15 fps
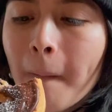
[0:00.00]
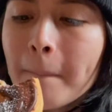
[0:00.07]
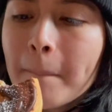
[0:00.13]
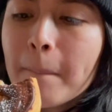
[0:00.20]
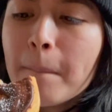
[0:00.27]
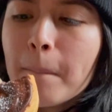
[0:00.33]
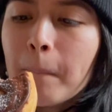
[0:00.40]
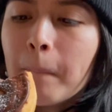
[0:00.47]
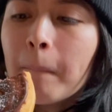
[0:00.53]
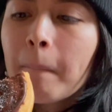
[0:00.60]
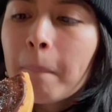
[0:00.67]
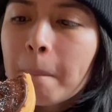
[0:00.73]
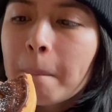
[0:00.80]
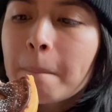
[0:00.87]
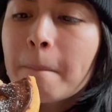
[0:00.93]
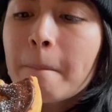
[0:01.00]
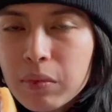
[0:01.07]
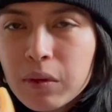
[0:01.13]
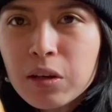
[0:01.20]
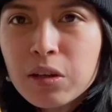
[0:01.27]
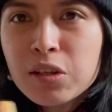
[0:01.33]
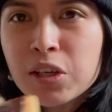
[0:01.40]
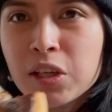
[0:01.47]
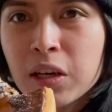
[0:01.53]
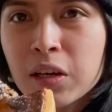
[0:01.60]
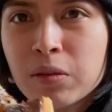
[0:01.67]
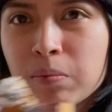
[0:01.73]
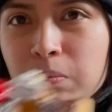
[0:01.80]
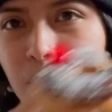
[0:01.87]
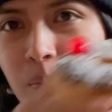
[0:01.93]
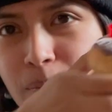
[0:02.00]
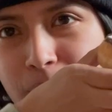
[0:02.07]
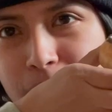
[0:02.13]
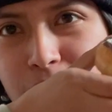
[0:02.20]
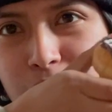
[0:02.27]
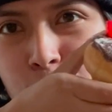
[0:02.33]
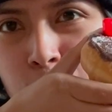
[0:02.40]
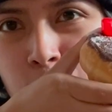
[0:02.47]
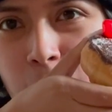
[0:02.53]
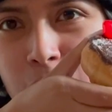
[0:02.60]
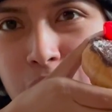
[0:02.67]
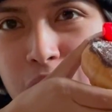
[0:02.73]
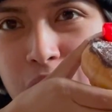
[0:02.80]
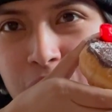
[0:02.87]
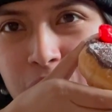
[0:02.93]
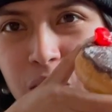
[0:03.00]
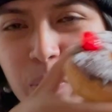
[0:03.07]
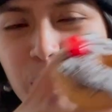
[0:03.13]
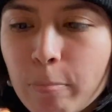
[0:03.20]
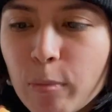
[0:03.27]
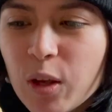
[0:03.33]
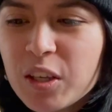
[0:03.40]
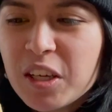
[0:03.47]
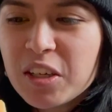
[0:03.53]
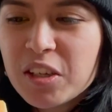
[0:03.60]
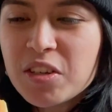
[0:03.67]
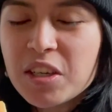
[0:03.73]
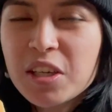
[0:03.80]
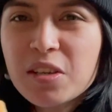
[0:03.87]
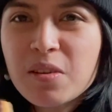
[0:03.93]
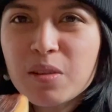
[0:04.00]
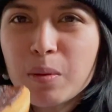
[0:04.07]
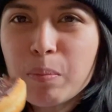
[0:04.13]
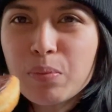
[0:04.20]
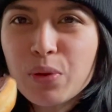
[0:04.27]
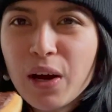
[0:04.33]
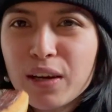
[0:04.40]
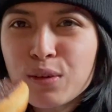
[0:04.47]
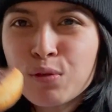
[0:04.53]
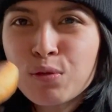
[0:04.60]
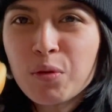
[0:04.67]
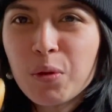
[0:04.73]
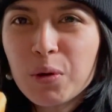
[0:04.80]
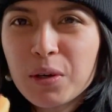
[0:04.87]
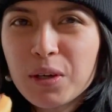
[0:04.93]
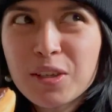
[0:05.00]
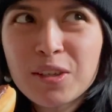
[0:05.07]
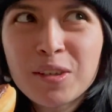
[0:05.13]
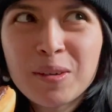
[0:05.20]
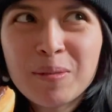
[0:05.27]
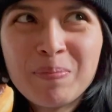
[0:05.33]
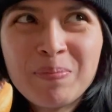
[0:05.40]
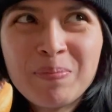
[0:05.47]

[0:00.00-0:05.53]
Mmm. It's like a chocolate syrup. It doesn't taste like the Black Forest